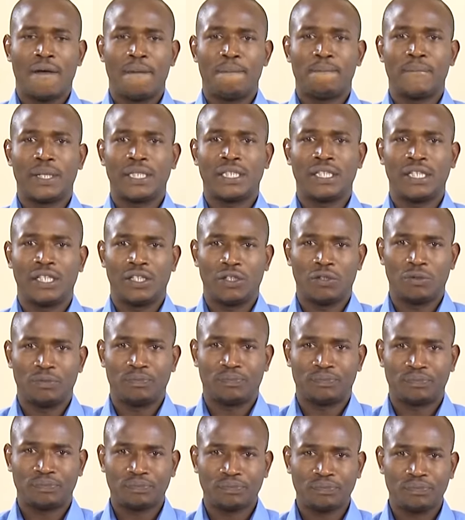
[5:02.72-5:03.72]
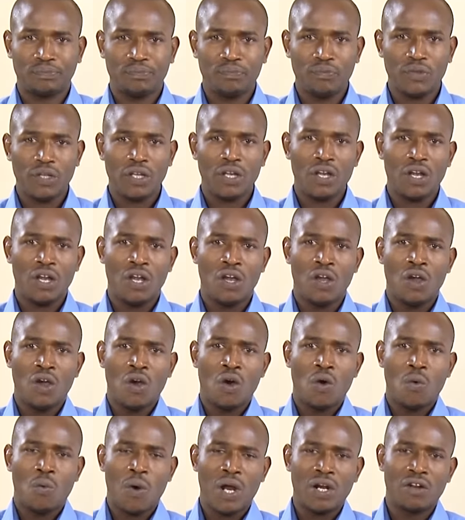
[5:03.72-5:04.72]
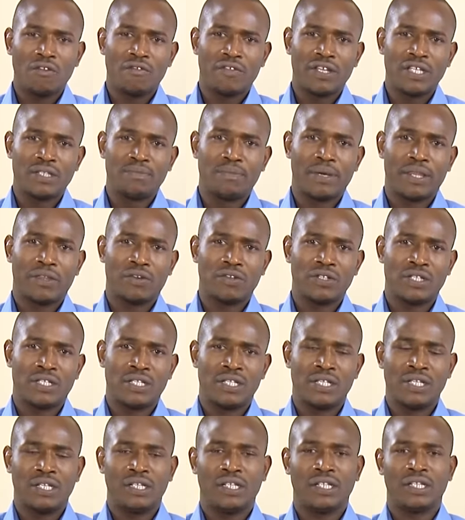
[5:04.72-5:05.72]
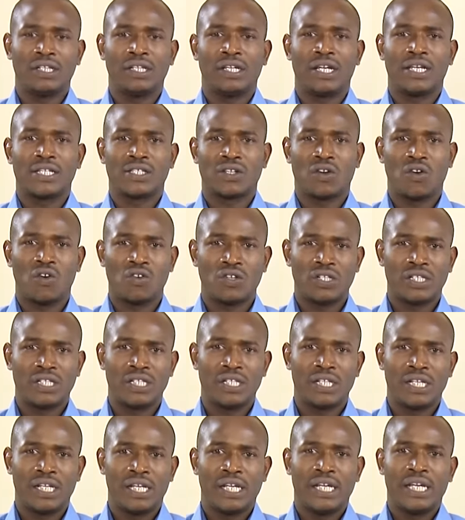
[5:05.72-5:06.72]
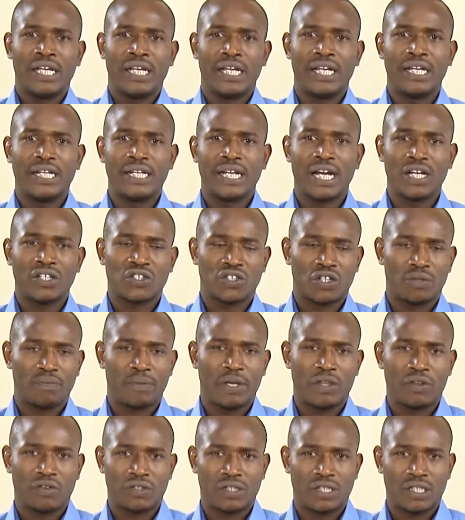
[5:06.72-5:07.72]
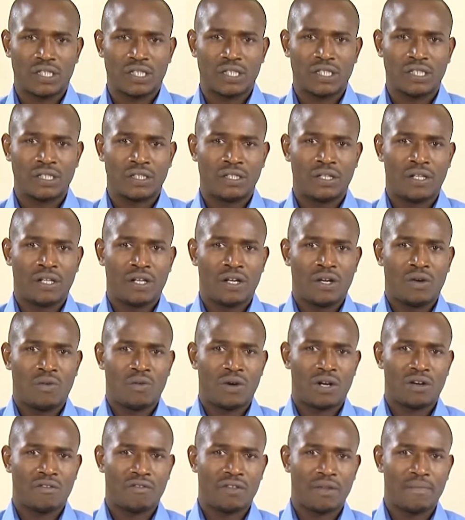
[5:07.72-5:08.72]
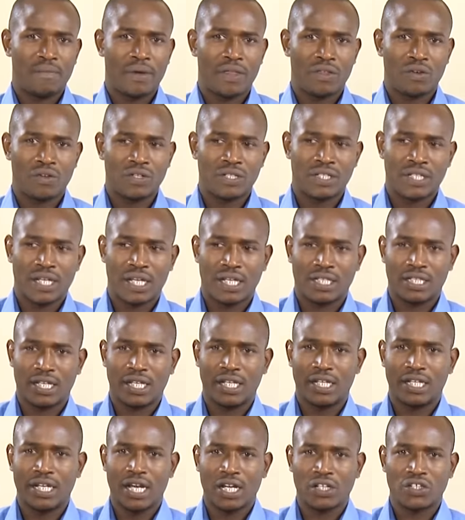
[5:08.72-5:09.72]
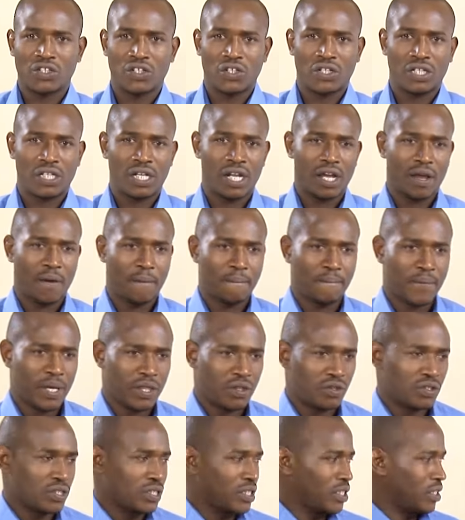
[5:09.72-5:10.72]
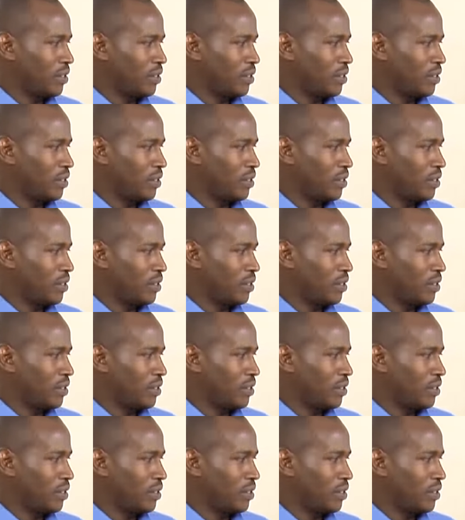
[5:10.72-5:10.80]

material. One of these methods is called induction method. One of the methods is induction method.